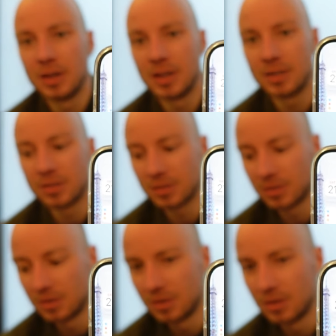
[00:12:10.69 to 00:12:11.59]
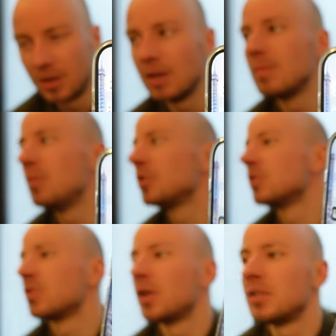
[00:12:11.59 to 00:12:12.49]
And maybe you
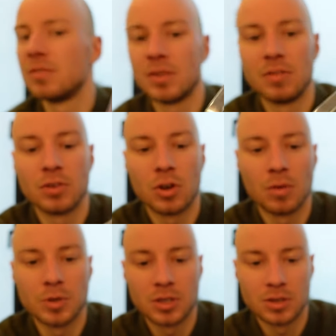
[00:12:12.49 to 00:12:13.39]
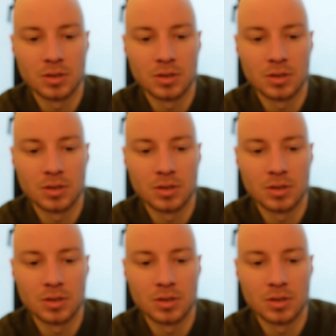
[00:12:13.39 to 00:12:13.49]
can try this if you call me.